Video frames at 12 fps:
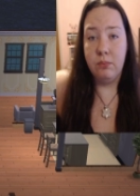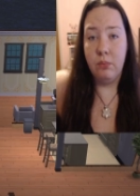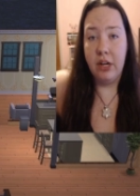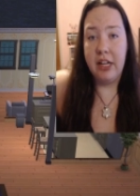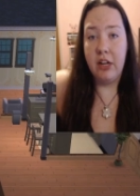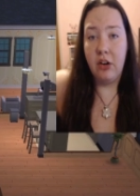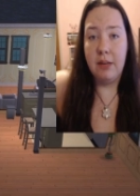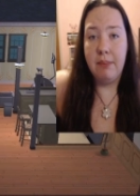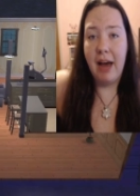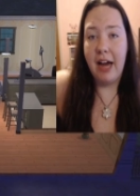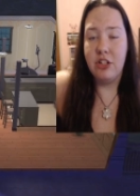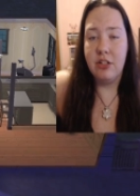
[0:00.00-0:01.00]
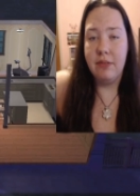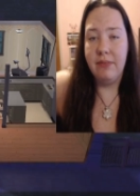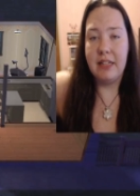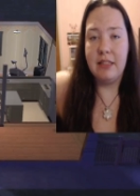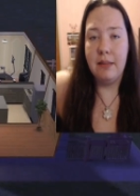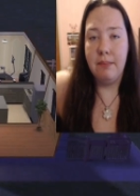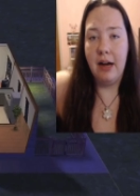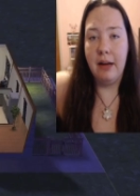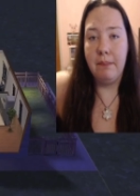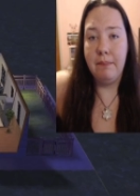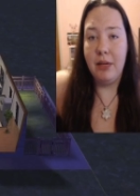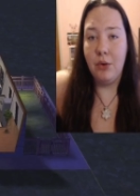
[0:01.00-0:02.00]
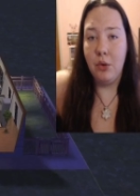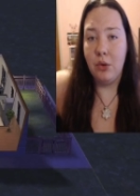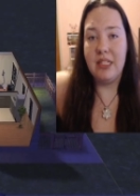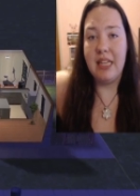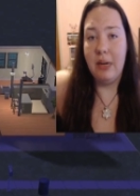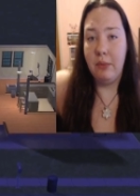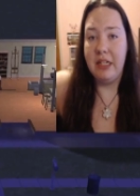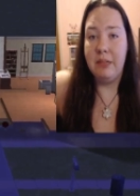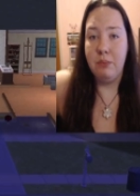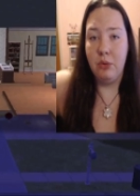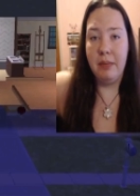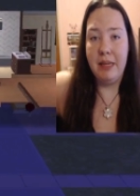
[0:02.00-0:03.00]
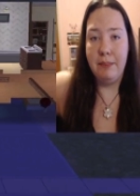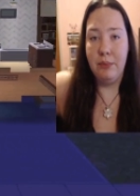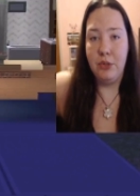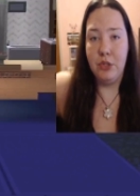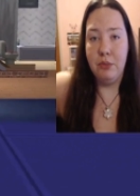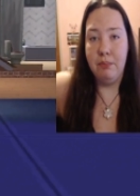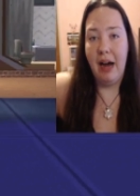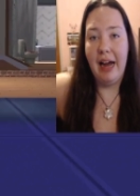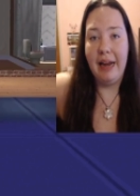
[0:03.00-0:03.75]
working on a patch to fix the bug because they wanted more people to buy